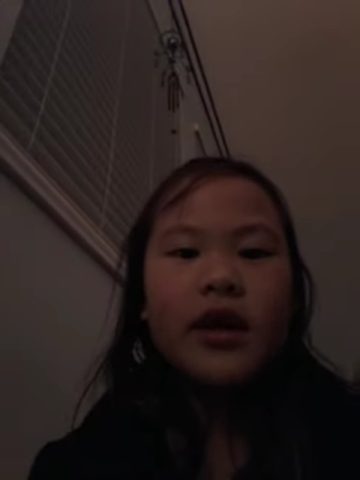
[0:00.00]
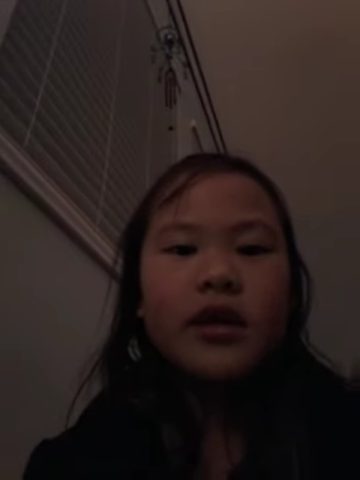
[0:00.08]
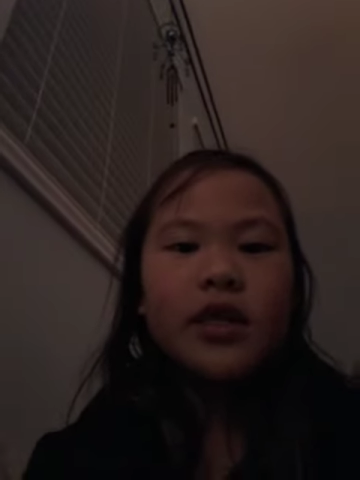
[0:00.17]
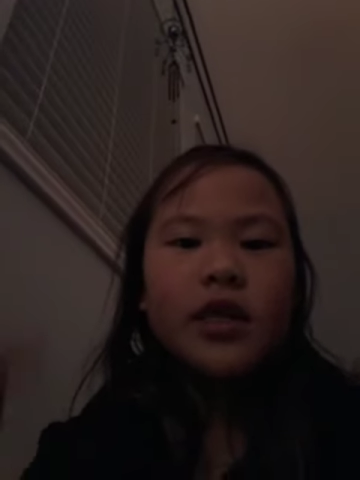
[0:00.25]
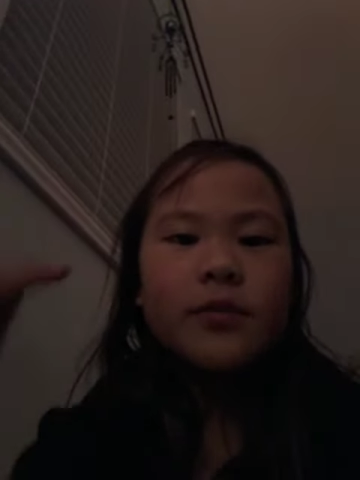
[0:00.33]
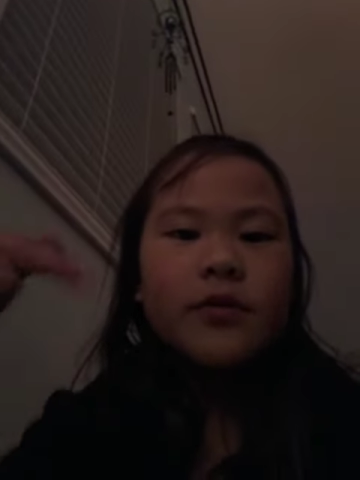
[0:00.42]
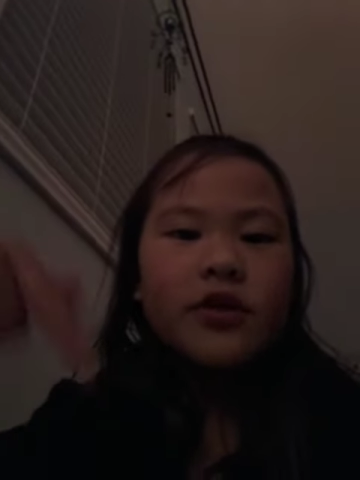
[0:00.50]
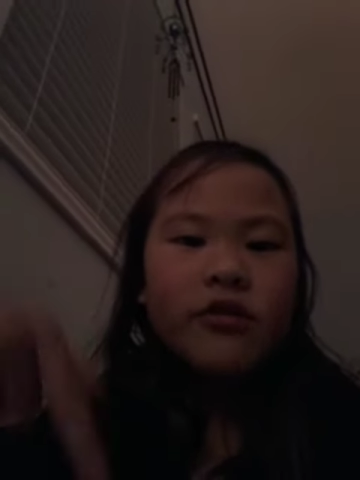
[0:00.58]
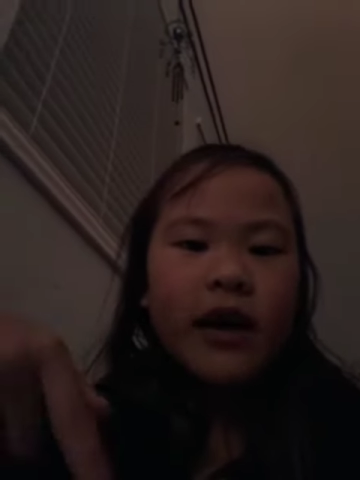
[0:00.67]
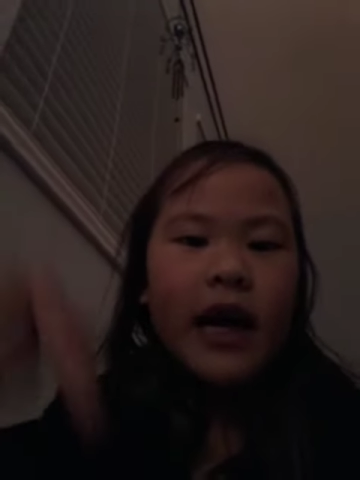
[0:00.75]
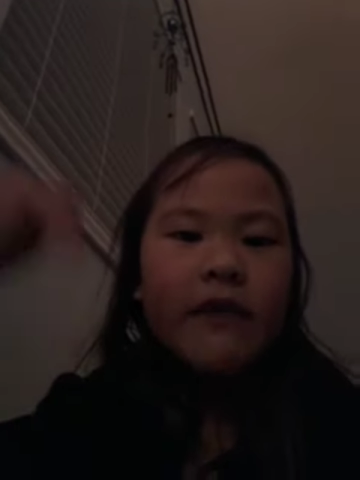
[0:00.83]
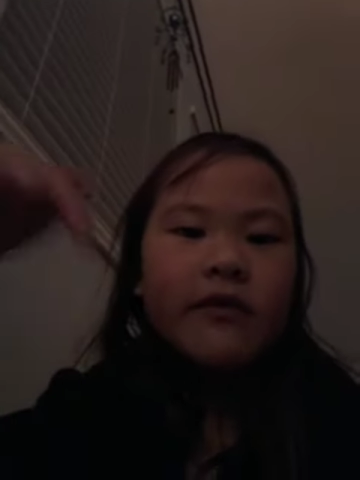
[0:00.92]

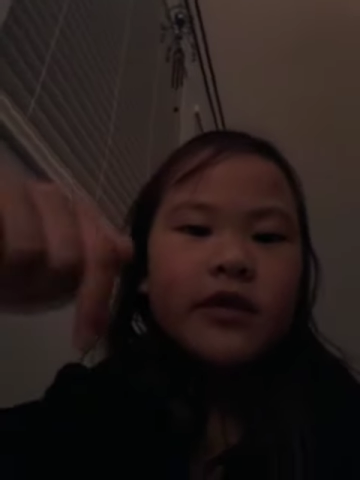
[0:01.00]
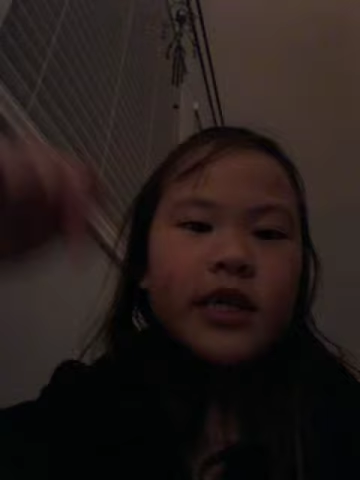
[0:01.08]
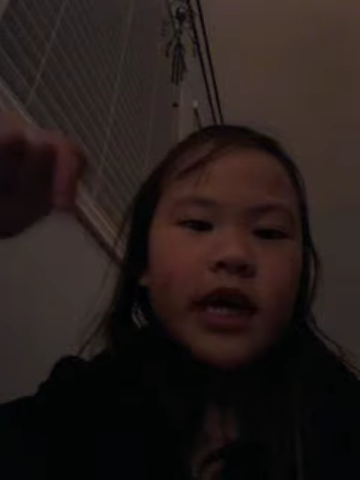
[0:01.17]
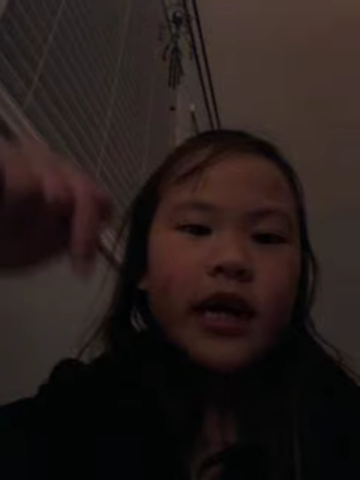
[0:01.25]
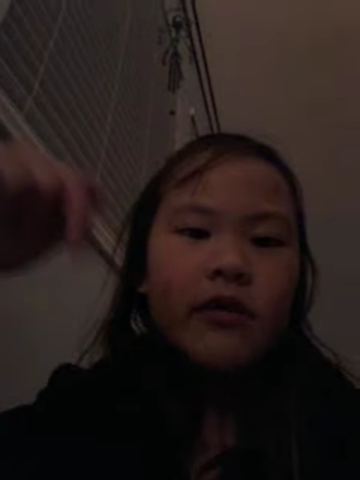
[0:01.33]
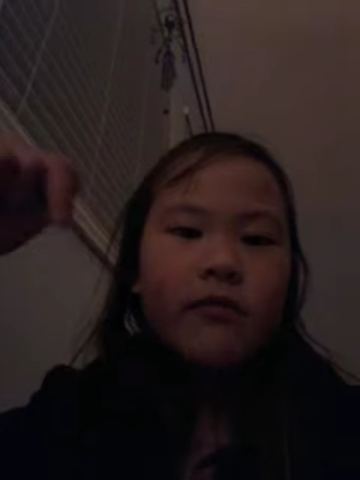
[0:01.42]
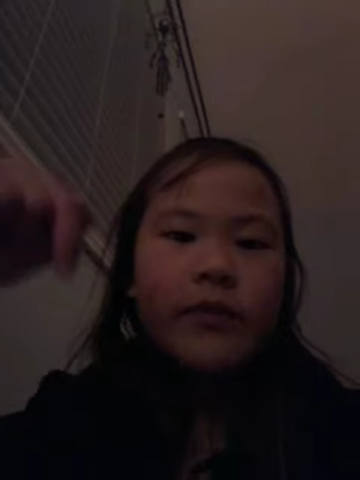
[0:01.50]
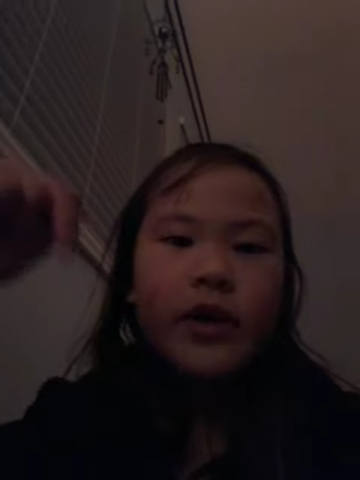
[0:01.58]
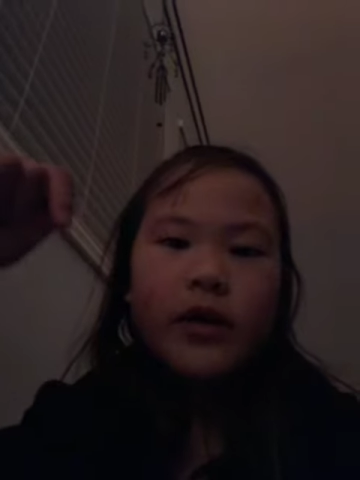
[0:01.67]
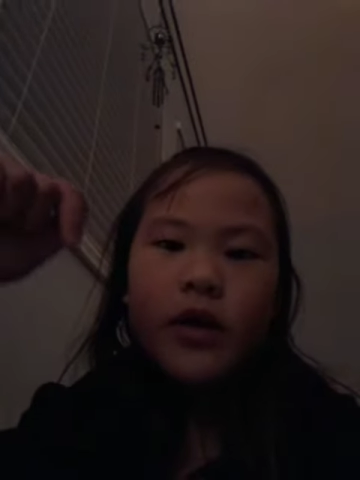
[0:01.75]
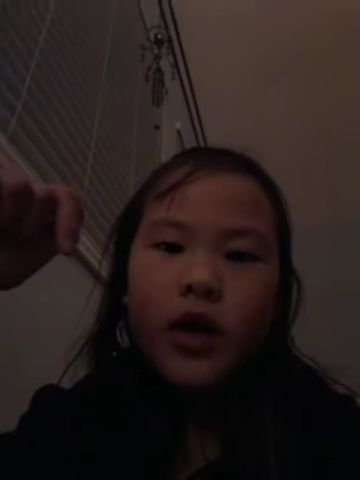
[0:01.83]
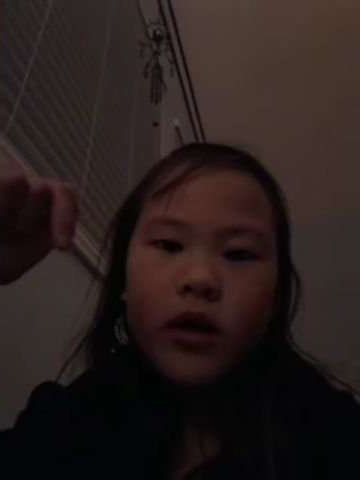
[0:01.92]
Subscribe down
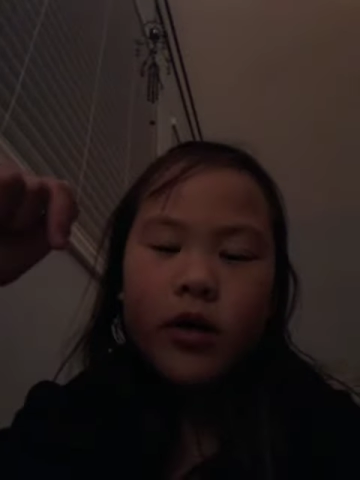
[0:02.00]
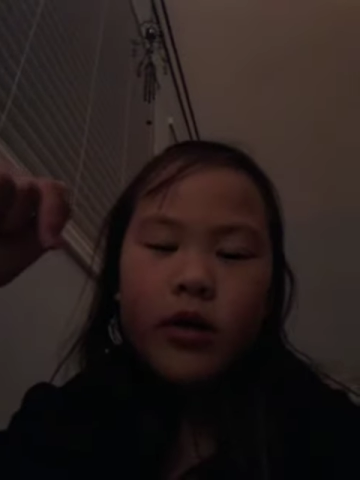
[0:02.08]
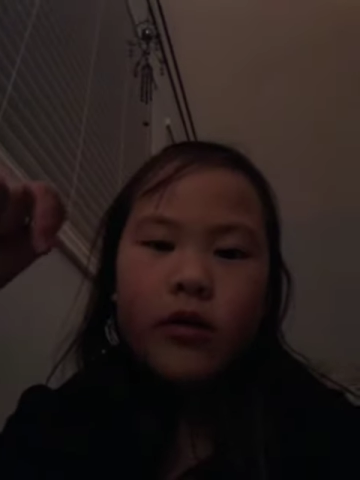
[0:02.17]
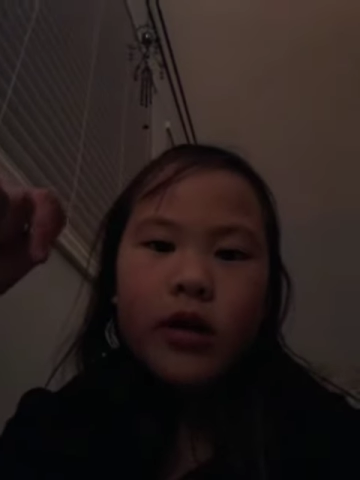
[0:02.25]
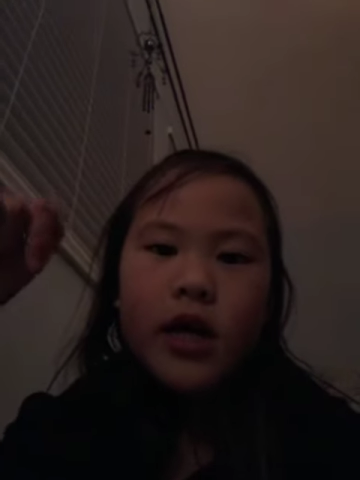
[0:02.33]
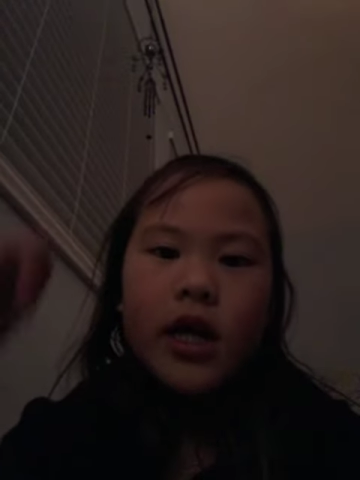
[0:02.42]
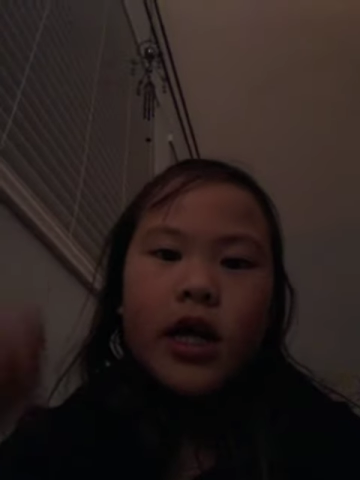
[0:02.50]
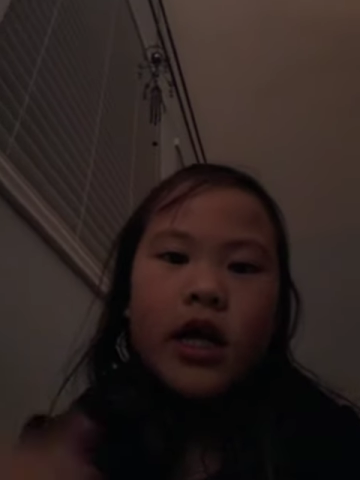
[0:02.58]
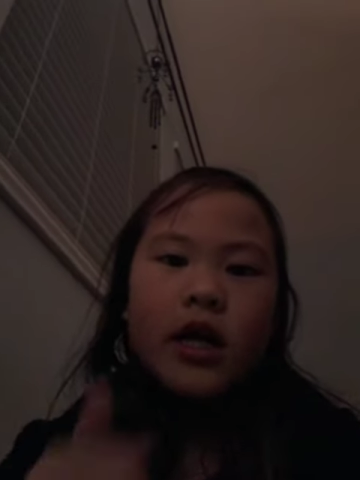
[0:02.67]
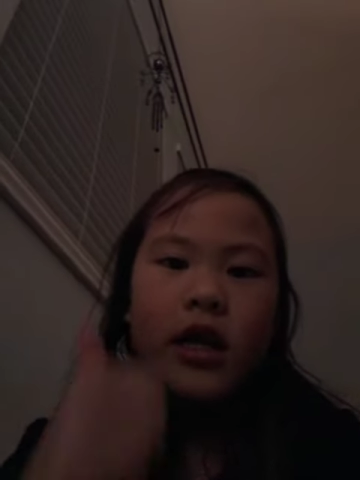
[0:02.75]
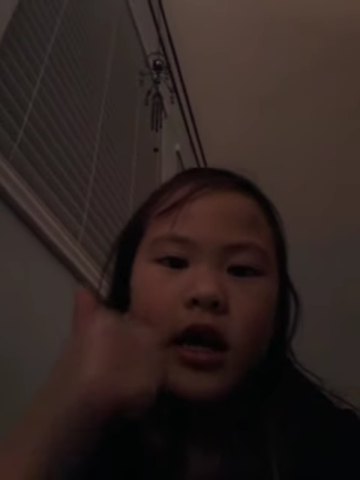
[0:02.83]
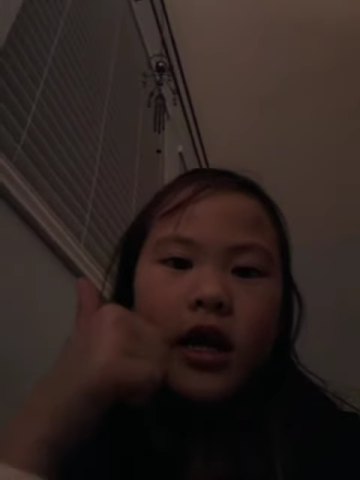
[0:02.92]
below
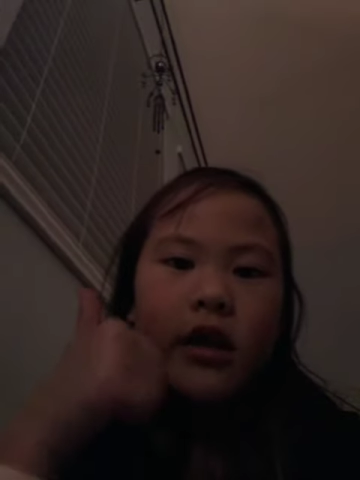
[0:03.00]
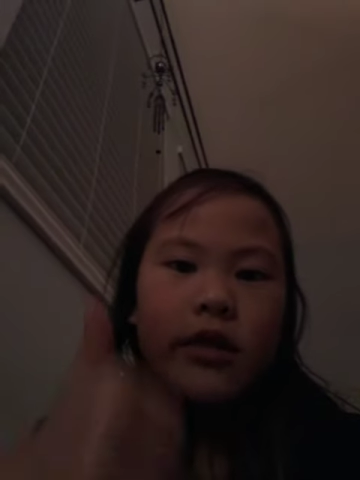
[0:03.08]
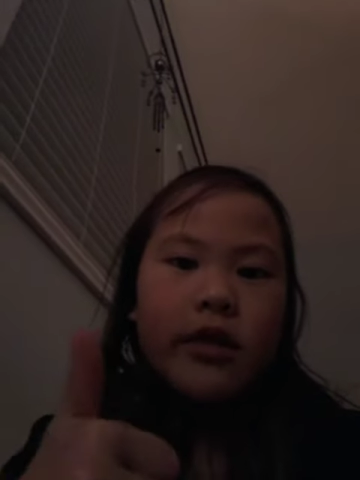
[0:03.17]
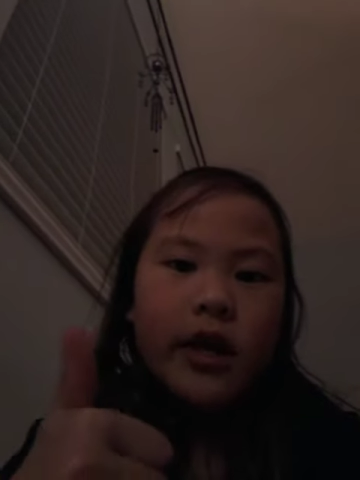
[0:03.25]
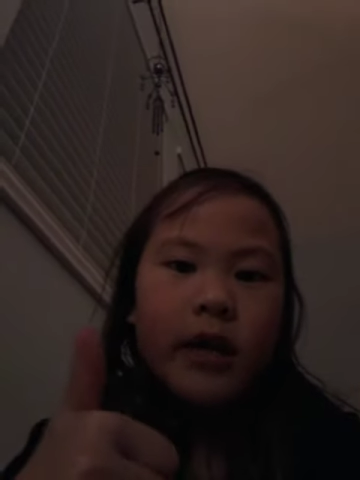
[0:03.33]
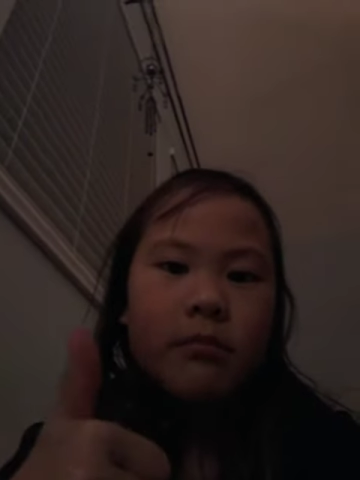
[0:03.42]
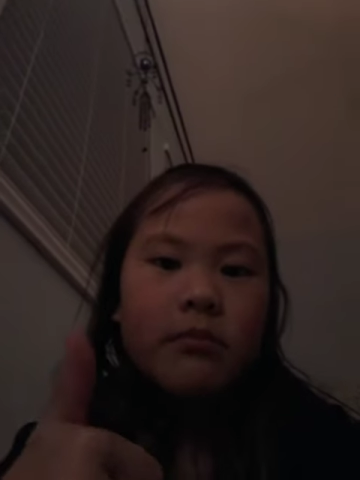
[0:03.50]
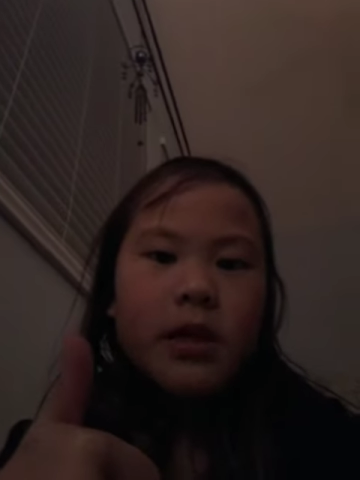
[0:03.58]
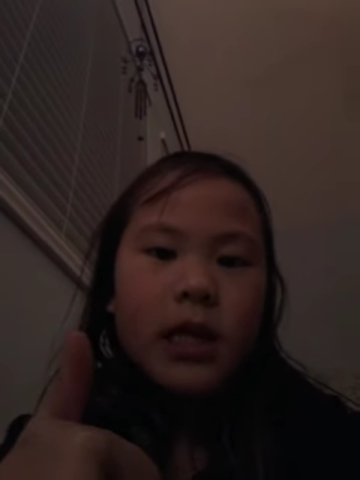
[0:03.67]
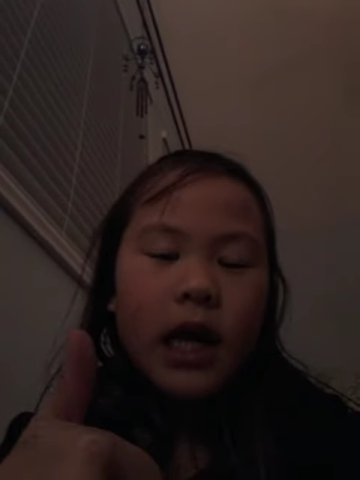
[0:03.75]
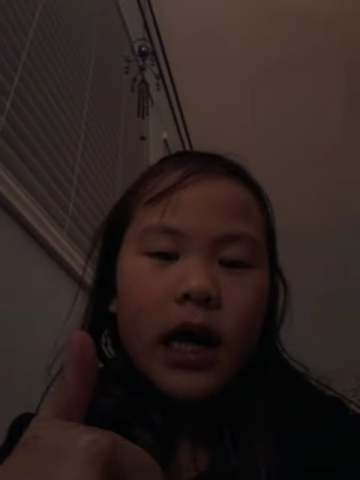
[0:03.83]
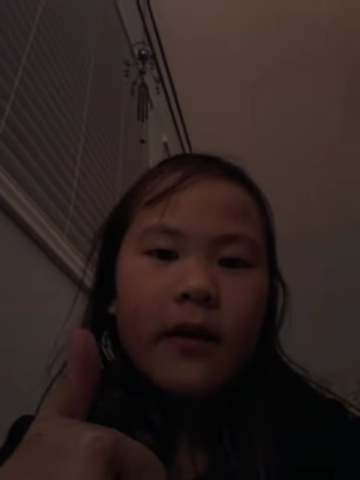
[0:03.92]
and get a
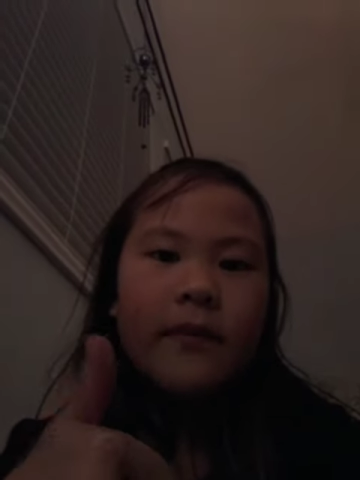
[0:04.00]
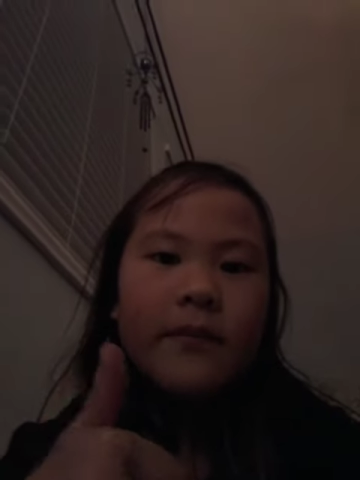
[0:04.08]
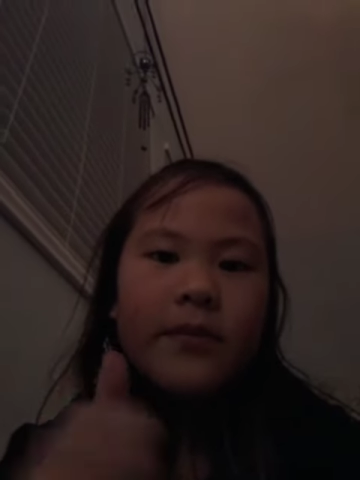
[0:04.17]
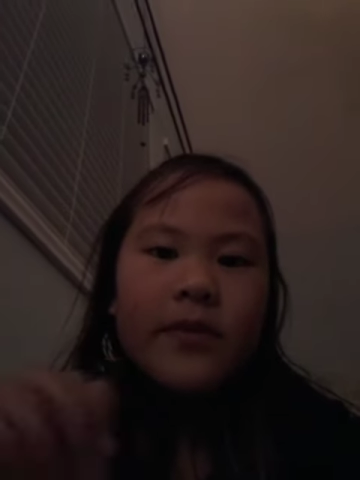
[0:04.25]
thumbs up.